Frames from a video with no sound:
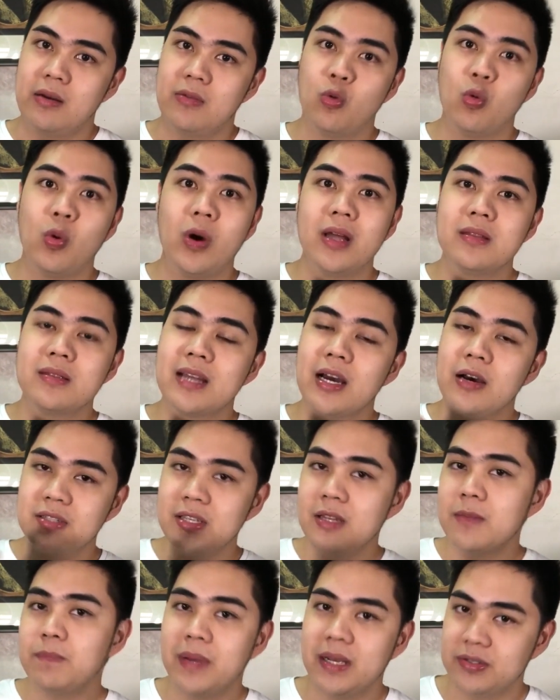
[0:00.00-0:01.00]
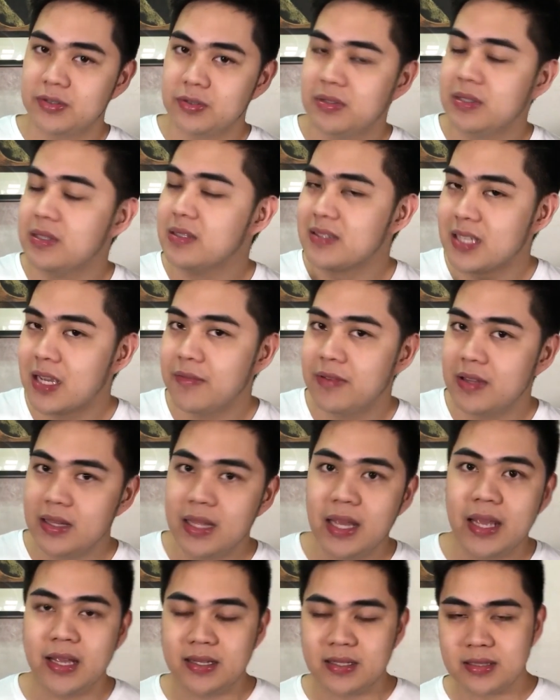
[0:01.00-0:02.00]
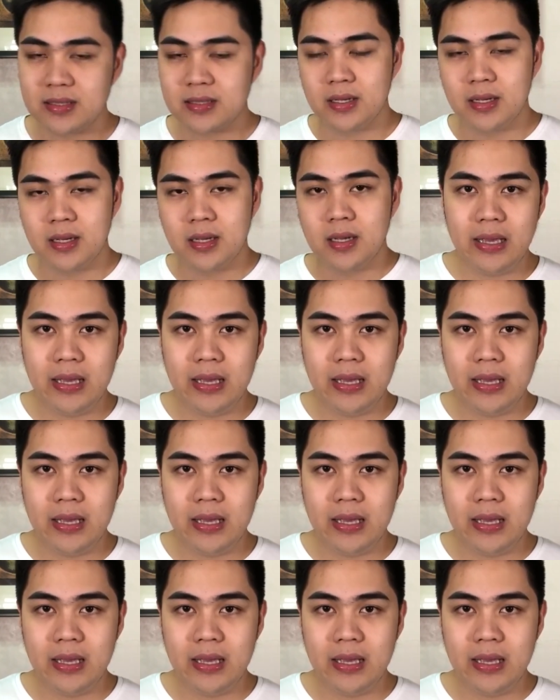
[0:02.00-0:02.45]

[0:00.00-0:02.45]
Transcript: 1,000 pesos in 7 days.